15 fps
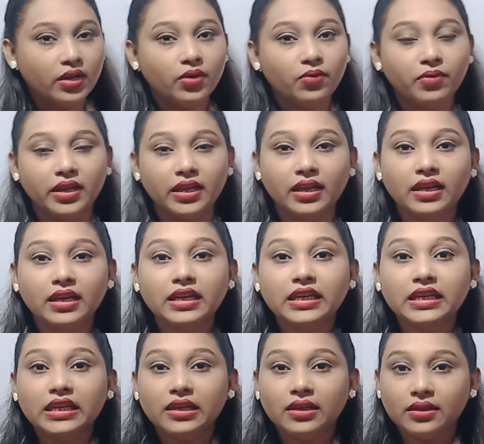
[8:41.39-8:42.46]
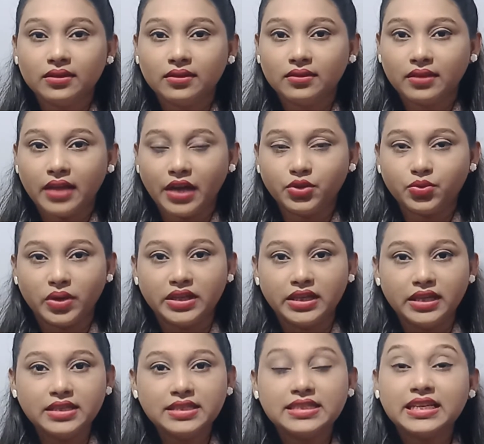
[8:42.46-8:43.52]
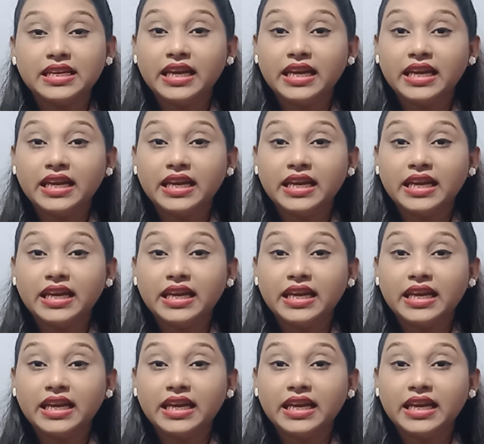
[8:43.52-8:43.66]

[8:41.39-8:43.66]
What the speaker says: Well, that one is,